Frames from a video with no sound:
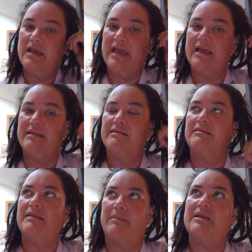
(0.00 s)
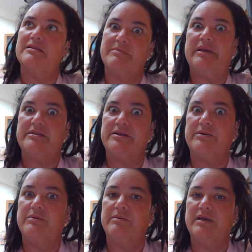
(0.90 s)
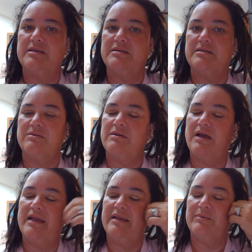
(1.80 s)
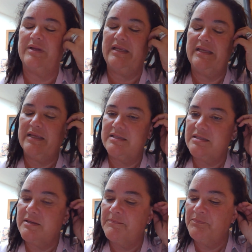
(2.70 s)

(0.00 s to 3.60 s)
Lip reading: and that means me too, because I eat what he eats.